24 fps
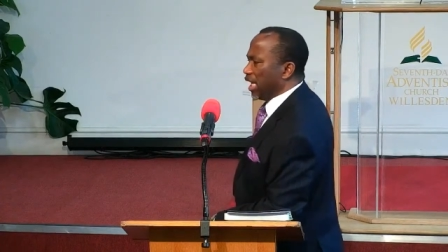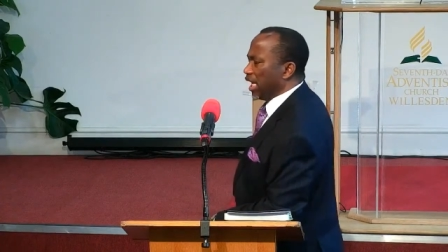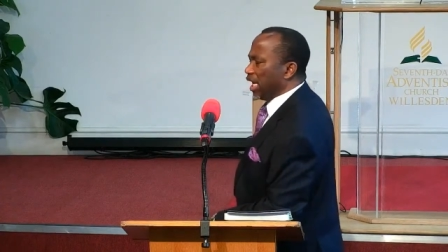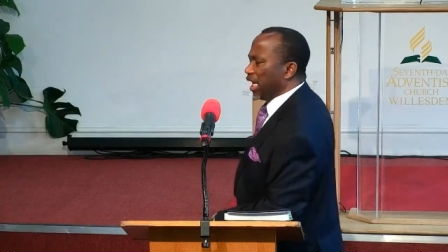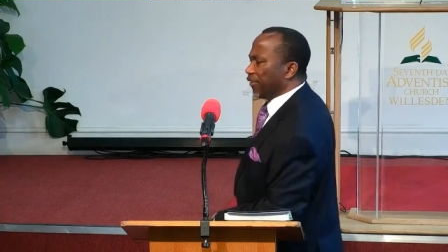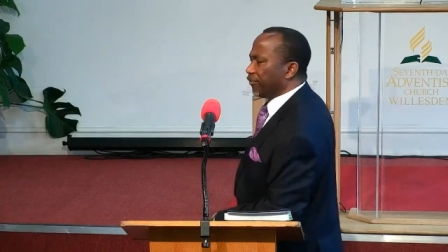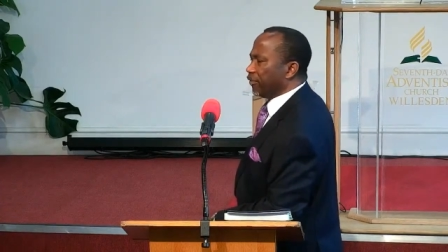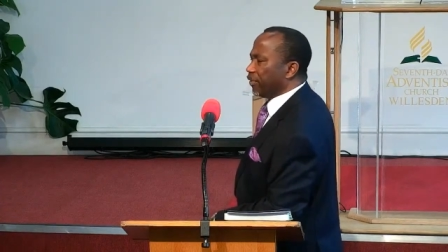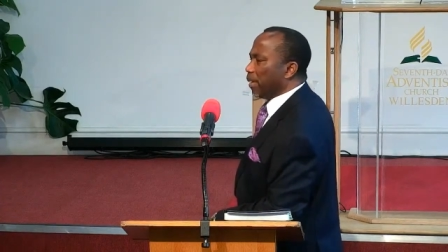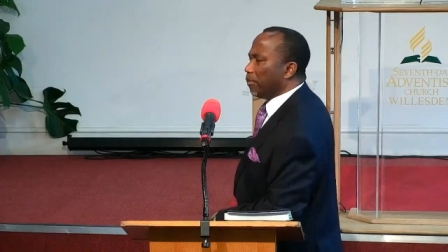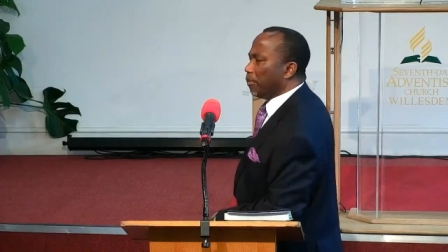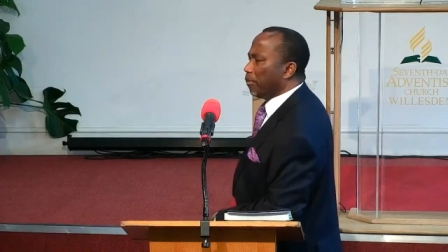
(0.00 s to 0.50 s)

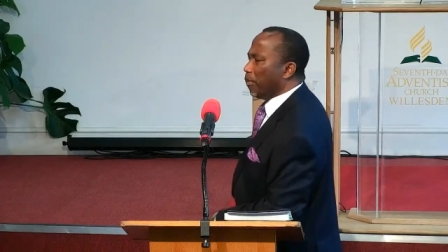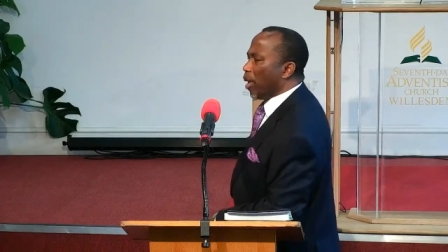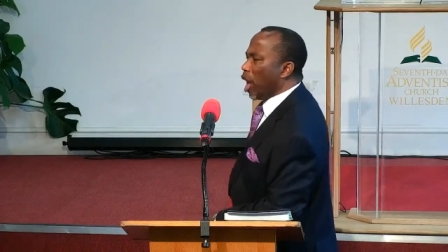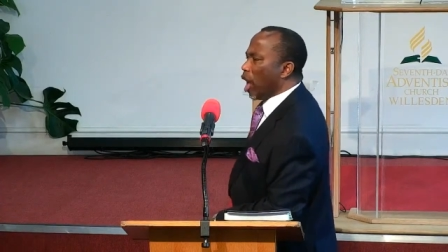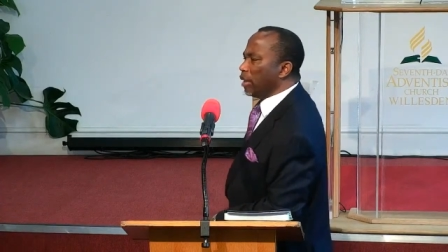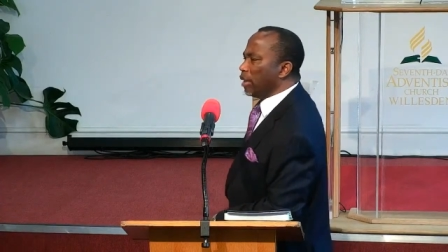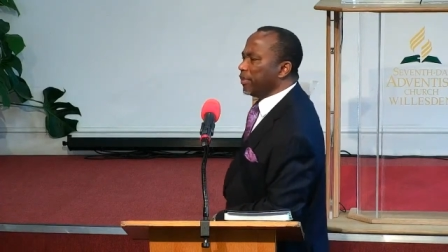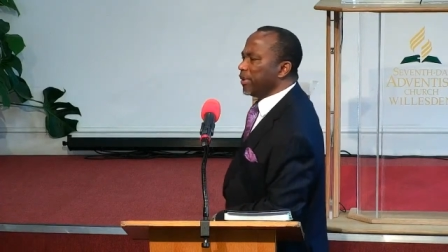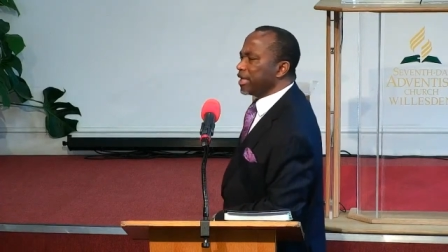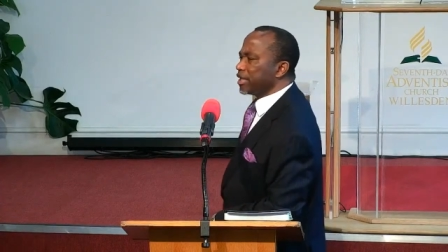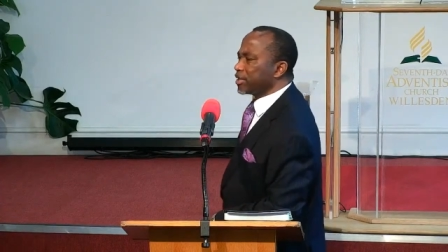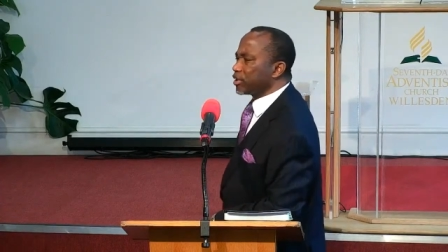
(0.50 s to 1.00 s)
if the
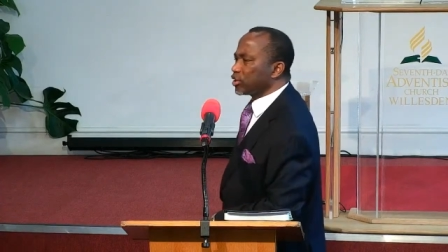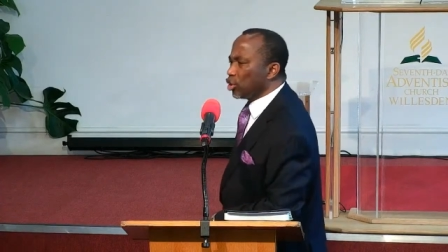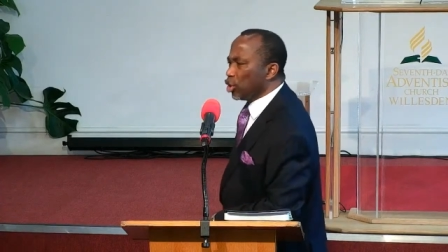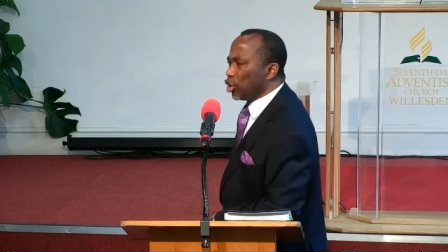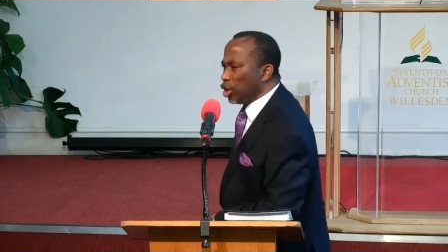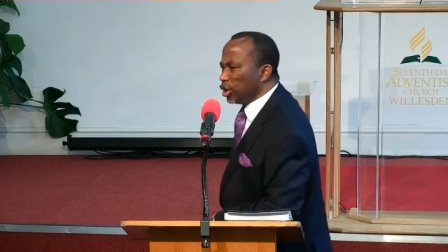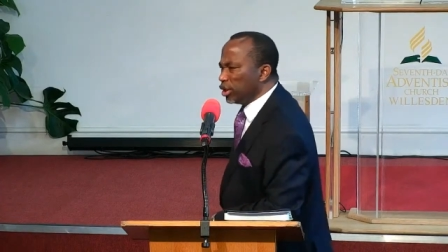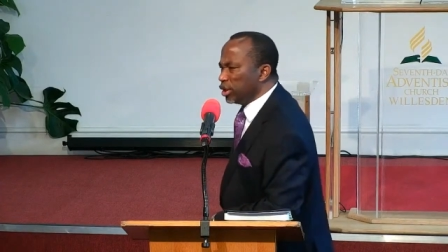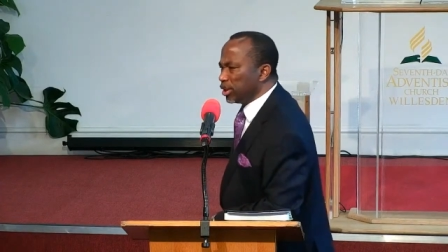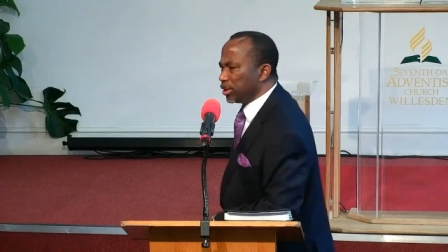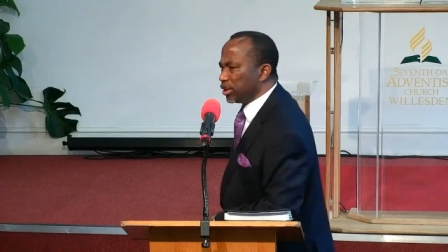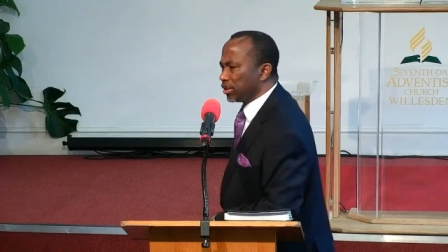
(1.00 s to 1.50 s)
bulb is
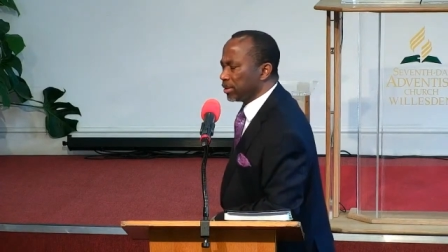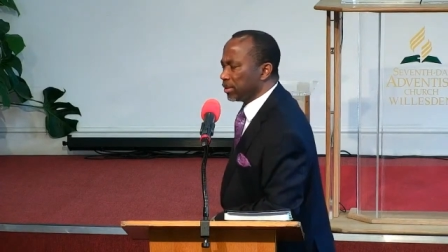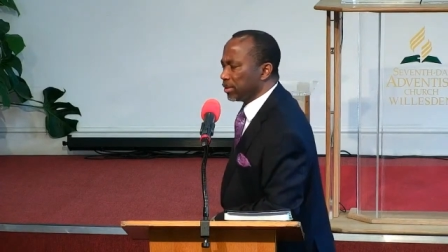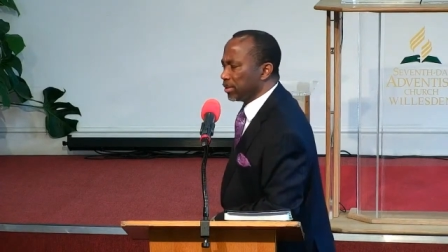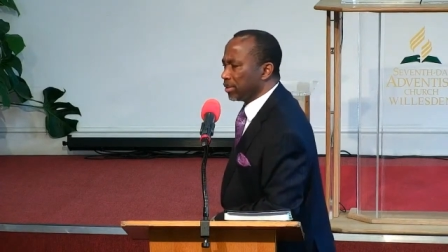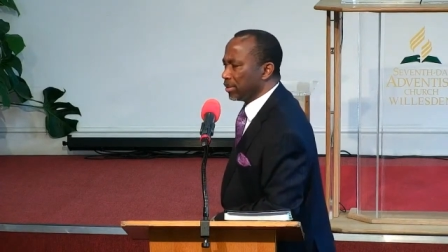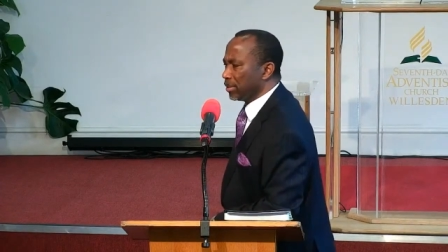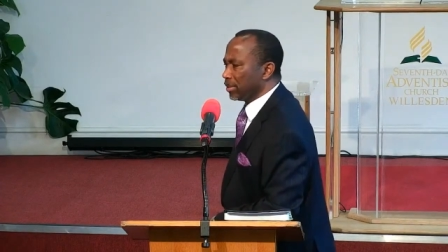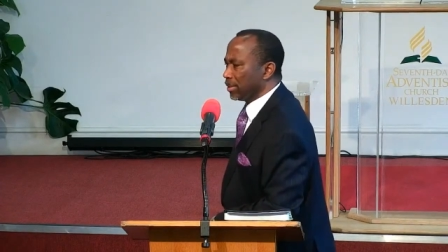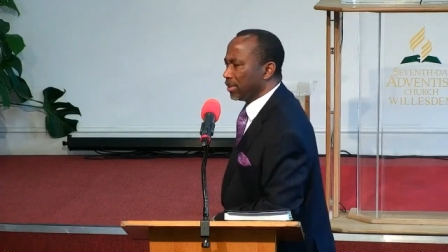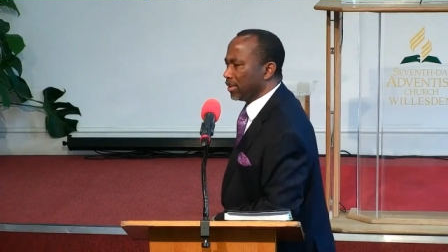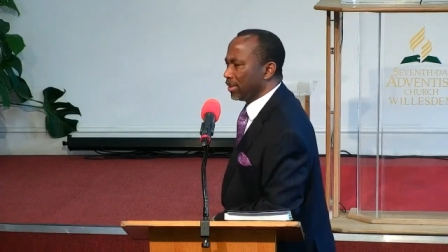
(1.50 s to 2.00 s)
good,
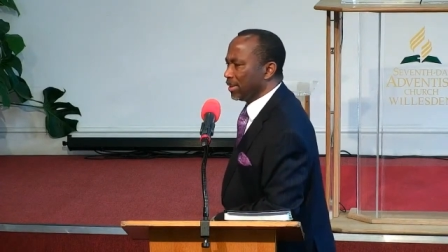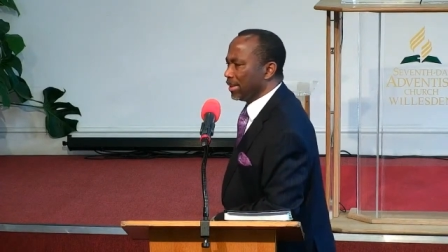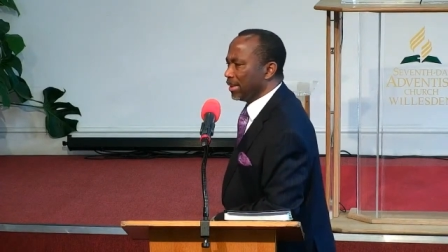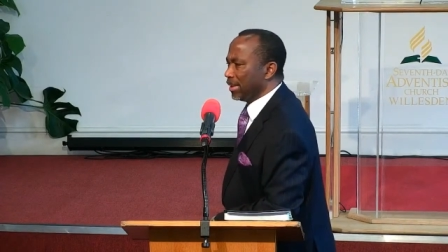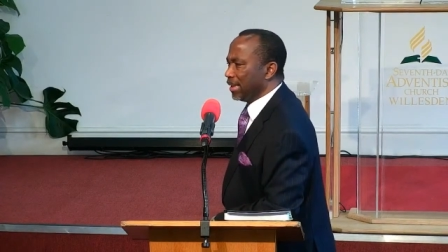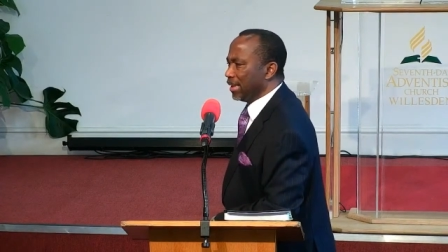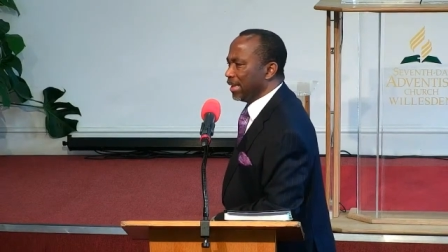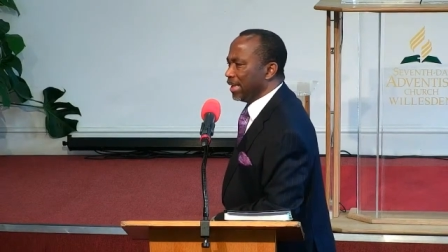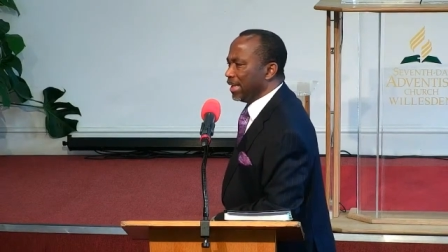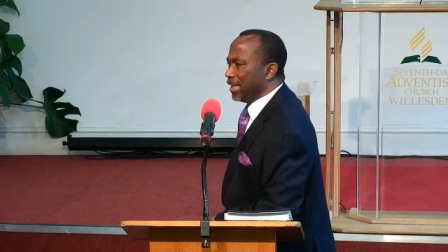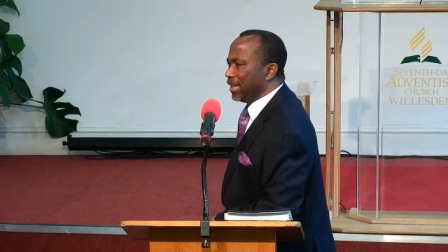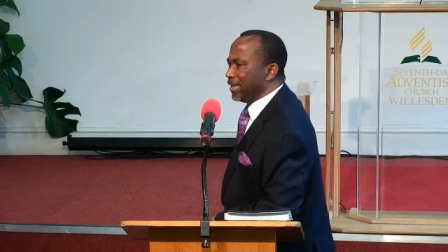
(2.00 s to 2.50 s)

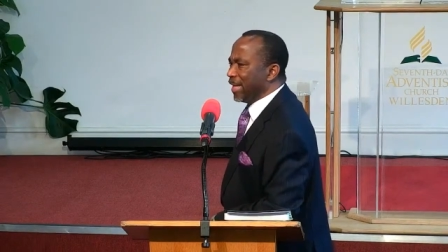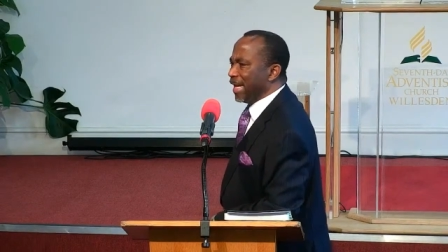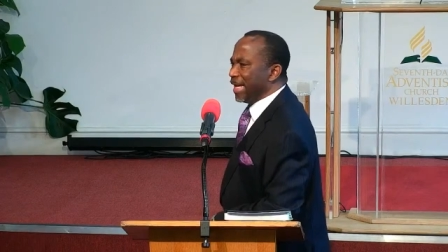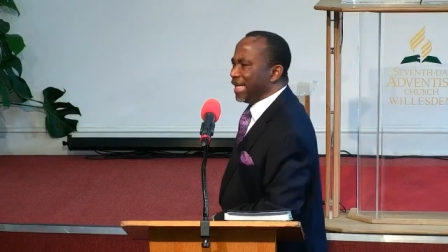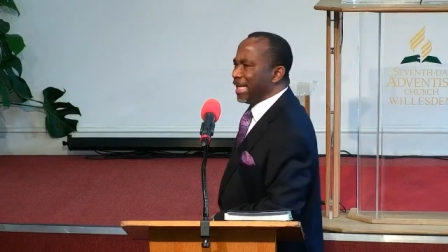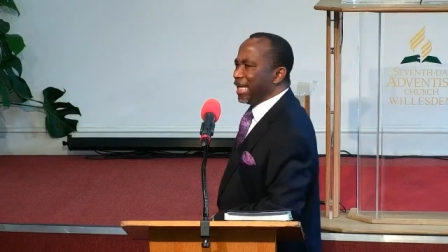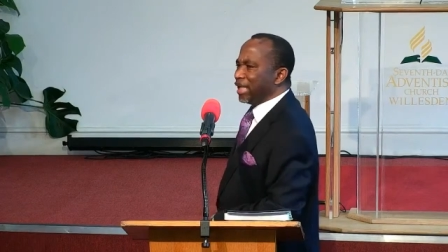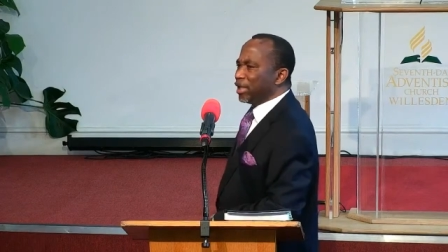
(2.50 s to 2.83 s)
then